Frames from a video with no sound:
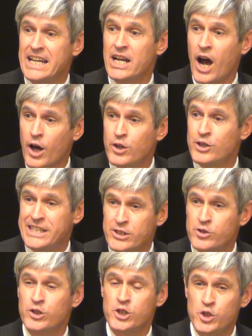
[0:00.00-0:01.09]
in other
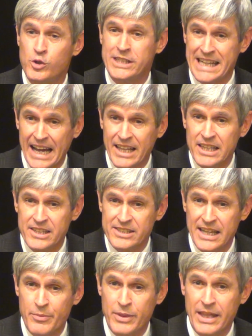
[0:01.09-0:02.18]
districts do exactly the
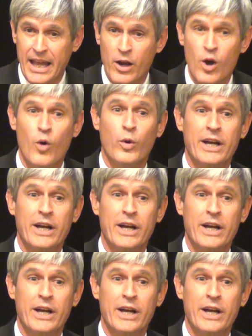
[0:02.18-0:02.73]
same thing,